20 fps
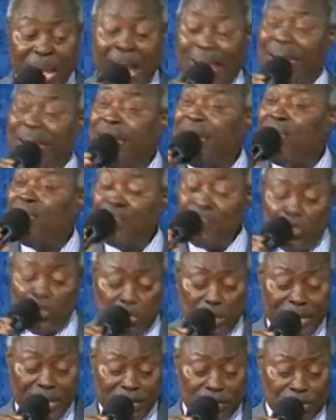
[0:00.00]
And then in
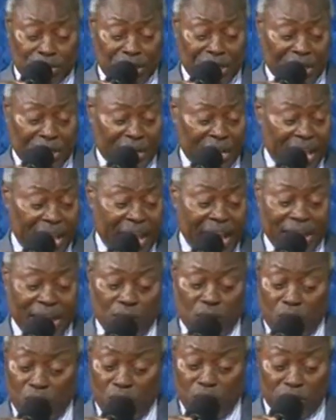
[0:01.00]
verse 18,
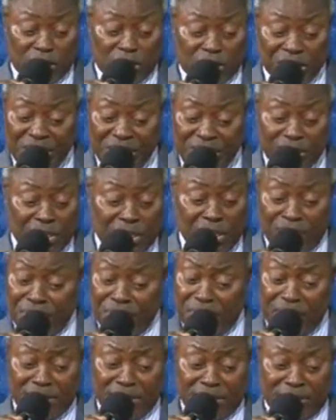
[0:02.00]
and all things
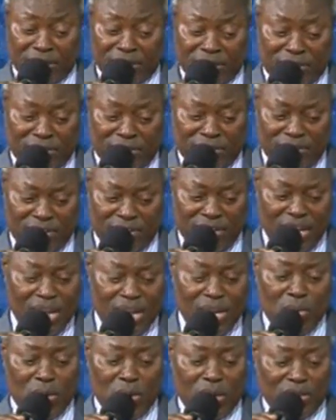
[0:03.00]
of God
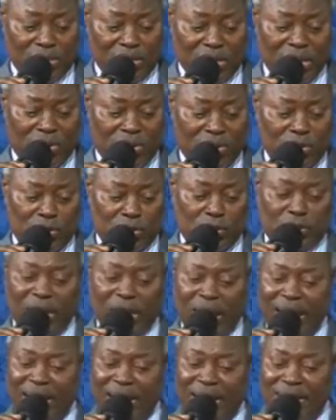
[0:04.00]
was
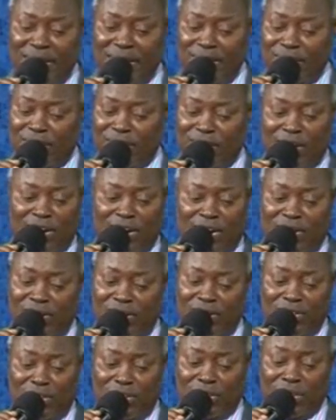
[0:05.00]
reconciled
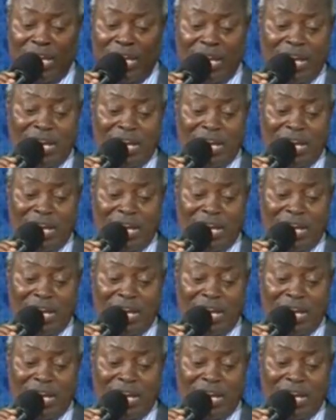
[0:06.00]
us